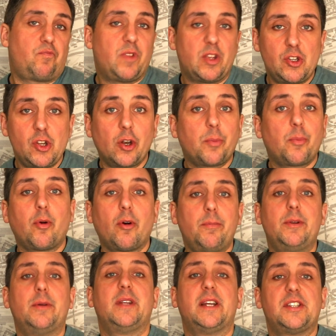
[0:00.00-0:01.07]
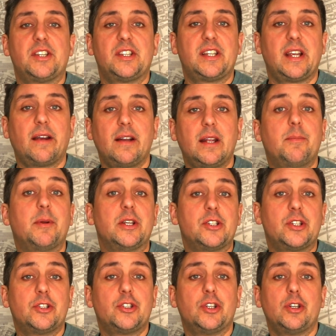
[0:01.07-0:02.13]
There's not a problem necessarily, but it's
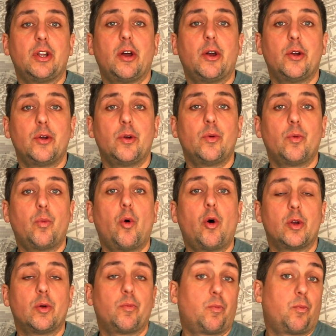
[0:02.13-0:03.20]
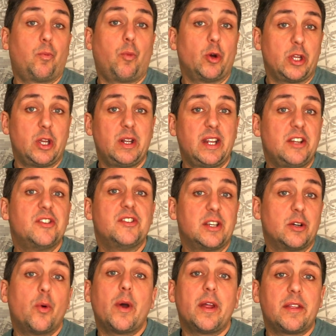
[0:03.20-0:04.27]
good to know what you need to
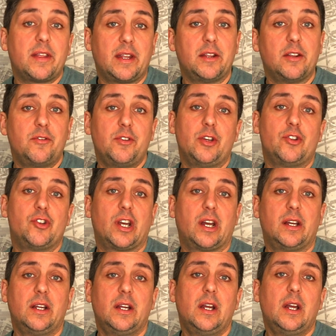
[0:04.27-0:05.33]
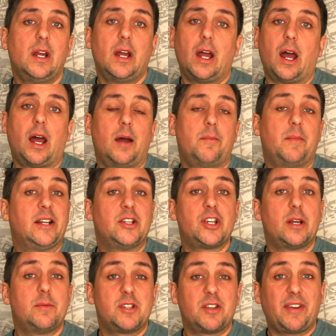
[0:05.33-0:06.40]
deal with in the future. In
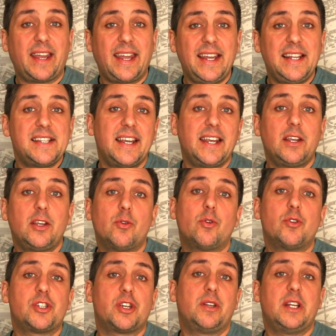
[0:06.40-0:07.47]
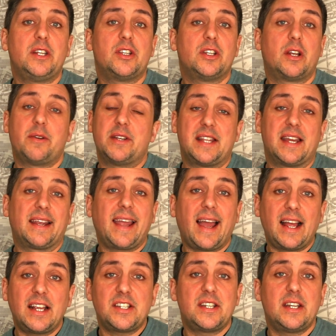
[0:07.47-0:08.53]
terms of heating, you also need to know, is there
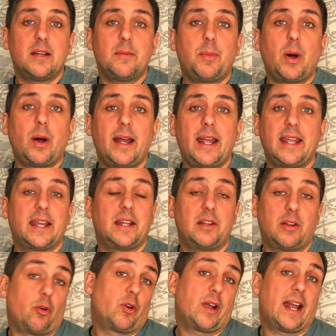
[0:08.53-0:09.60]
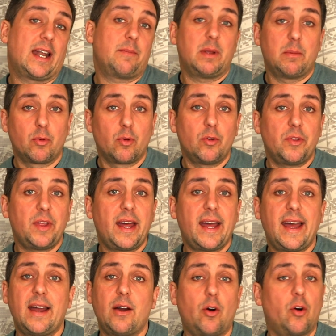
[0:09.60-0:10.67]
gas nearby, can it be brought
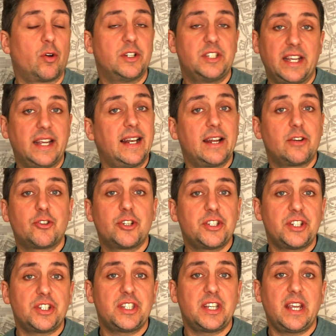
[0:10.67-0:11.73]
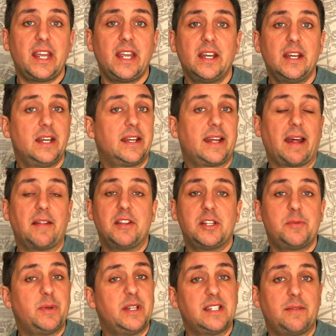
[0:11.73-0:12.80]
there, or is it electricity? Can
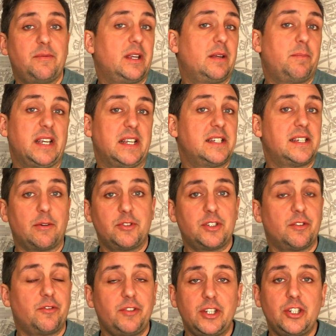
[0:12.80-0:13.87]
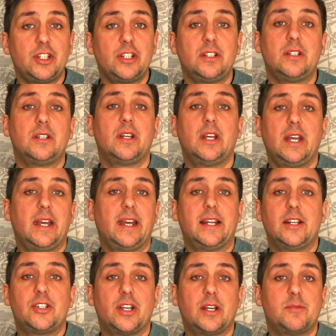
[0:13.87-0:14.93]
this be something be self-sufficient
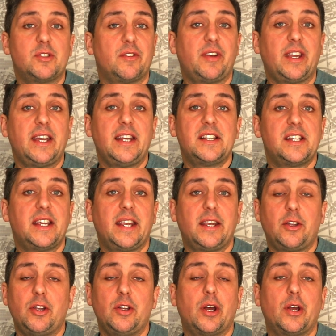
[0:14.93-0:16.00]
in terms of heating?